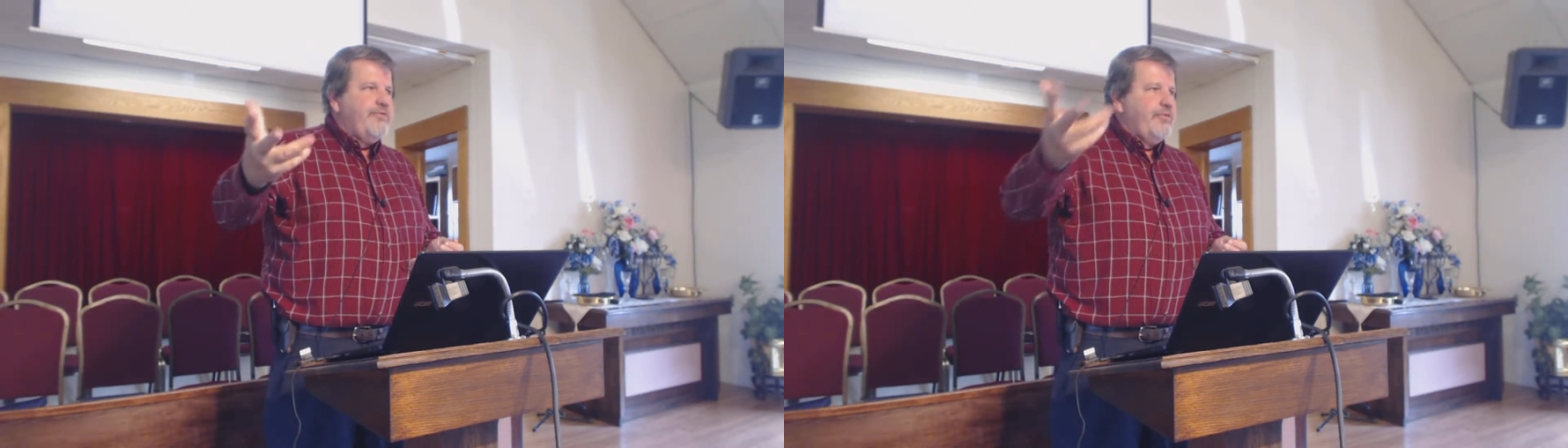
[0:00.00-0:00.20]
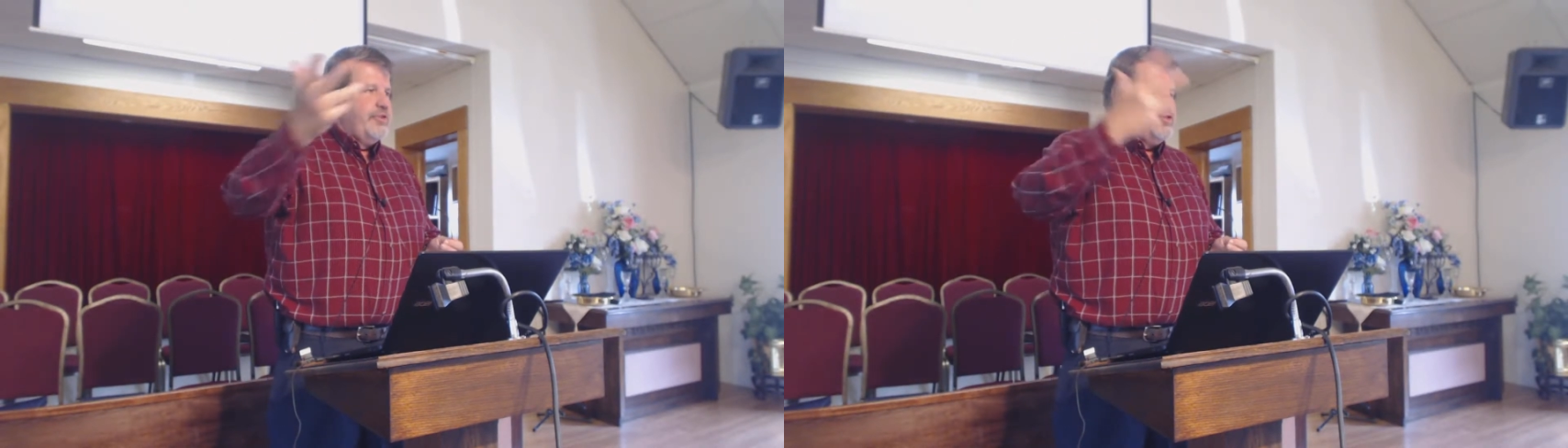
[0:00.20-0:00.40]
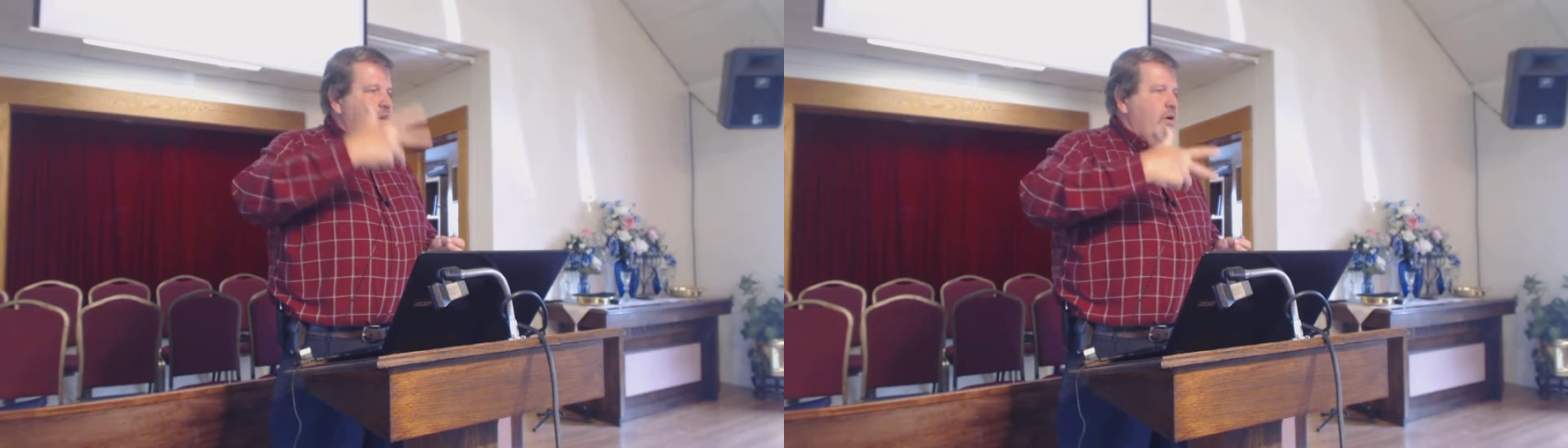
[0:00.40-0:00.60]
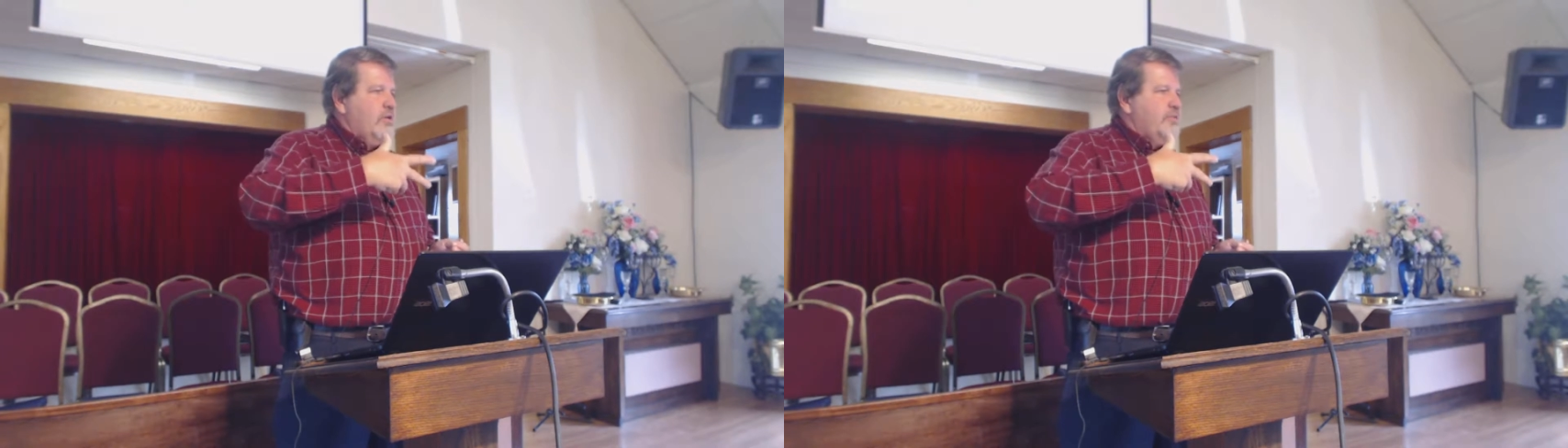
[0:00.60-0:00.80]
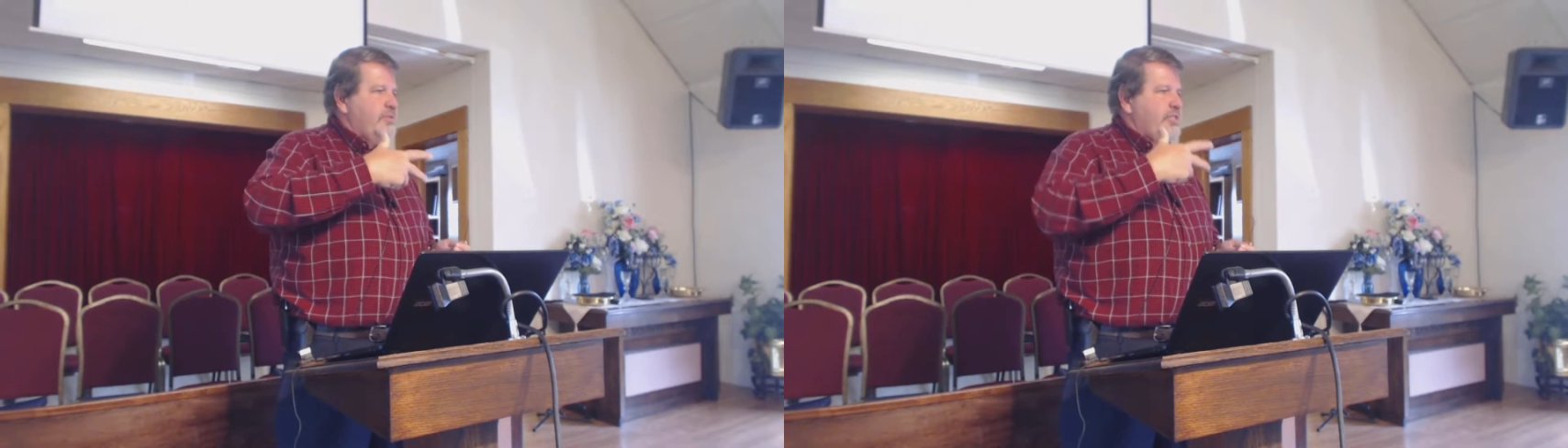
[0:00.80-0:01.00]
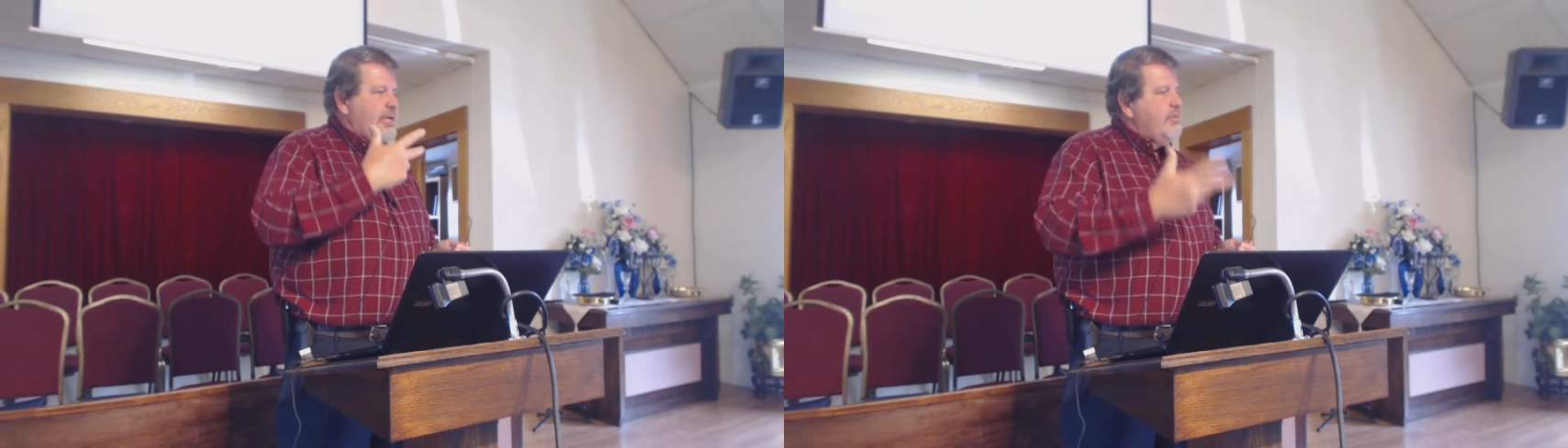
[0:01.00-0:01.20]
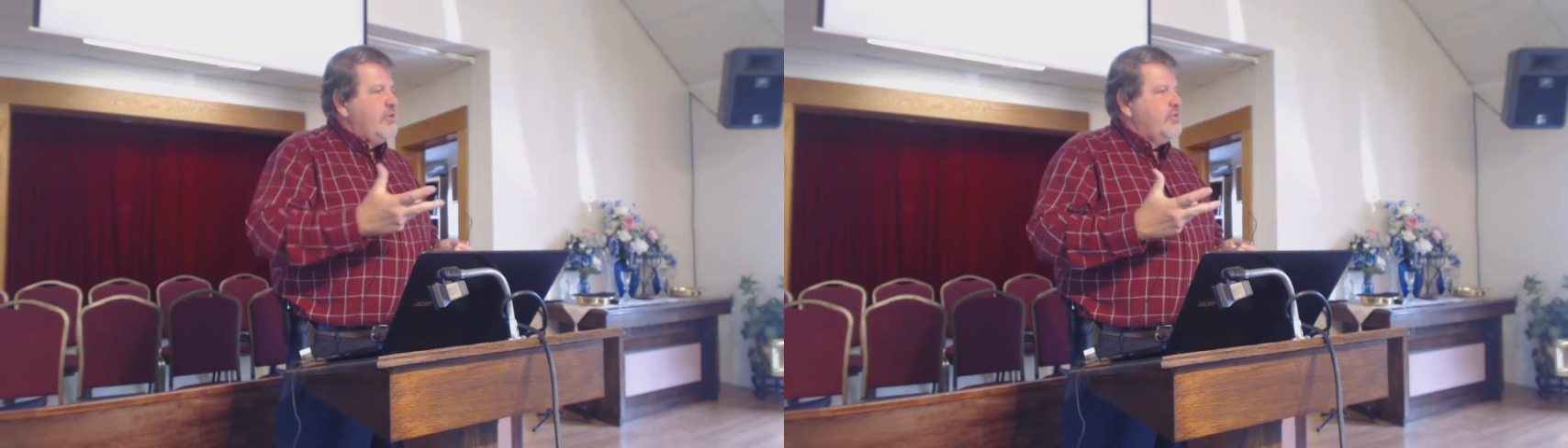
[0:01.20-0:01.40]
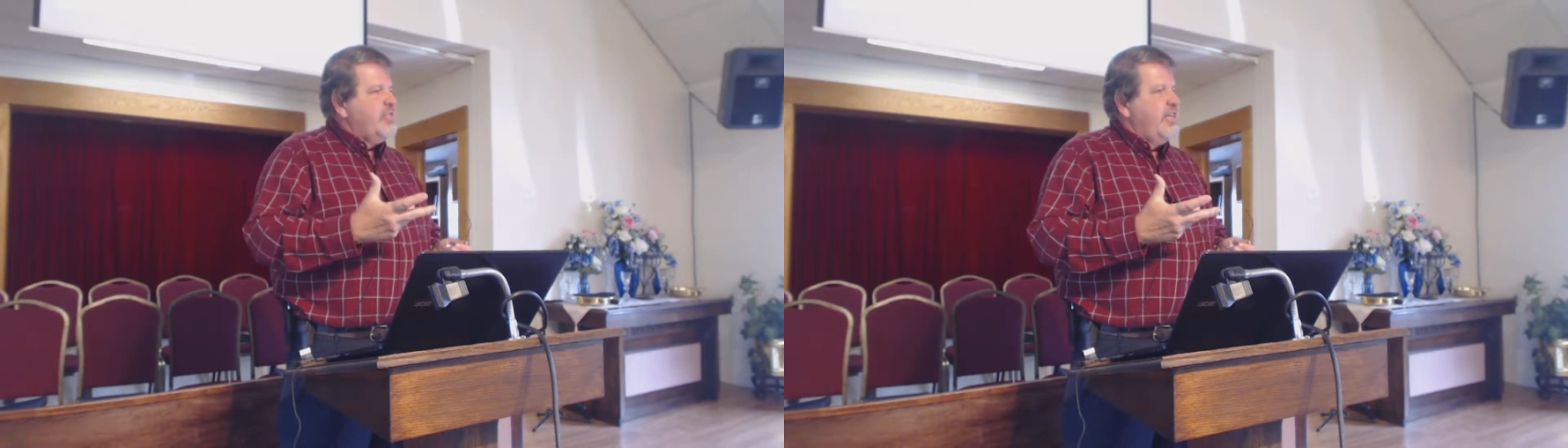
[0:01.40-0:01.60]
it for the church, but some of
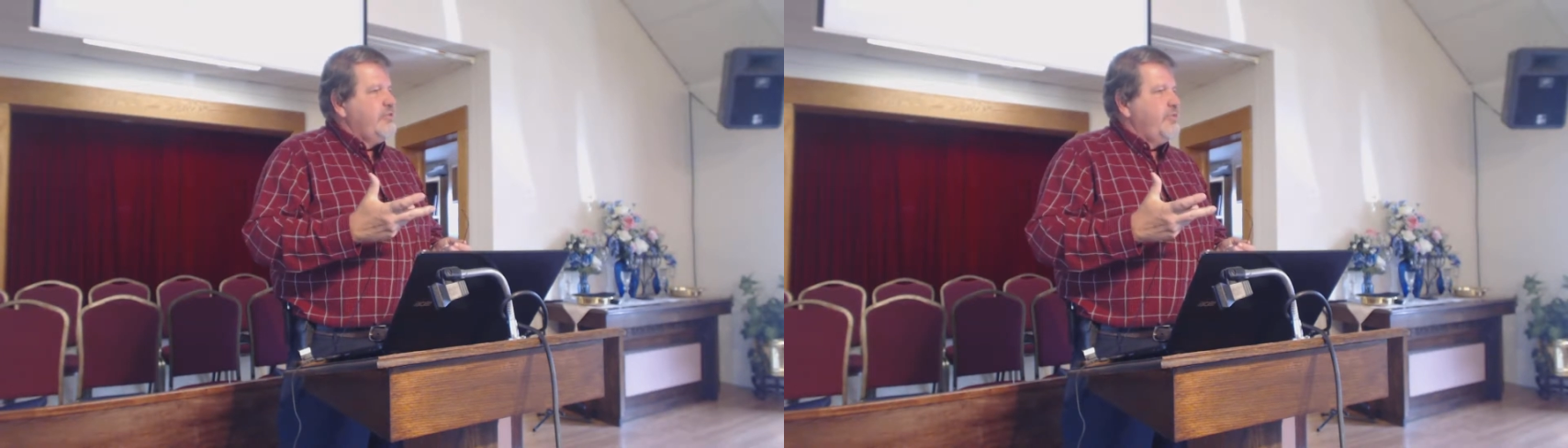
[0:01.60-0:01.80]
those things